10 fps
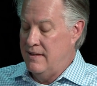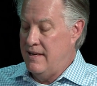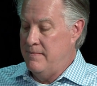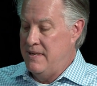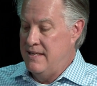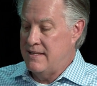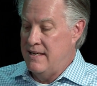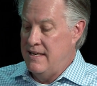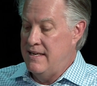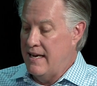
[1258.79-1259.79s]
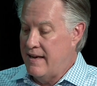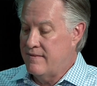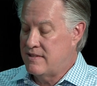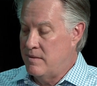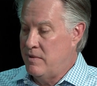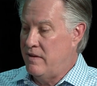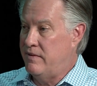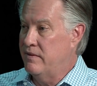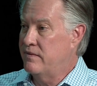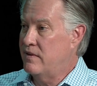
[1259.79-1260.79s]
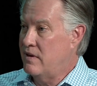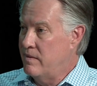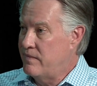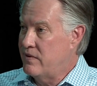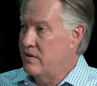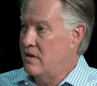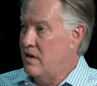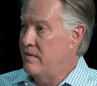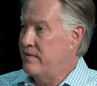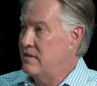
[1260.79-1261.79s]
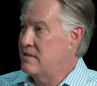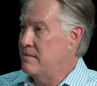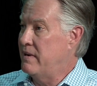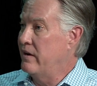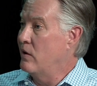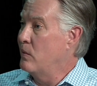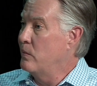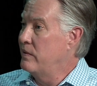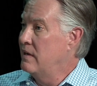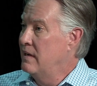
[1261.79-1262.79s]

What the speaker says: that means I need to have some level of comfort and confidence in my own.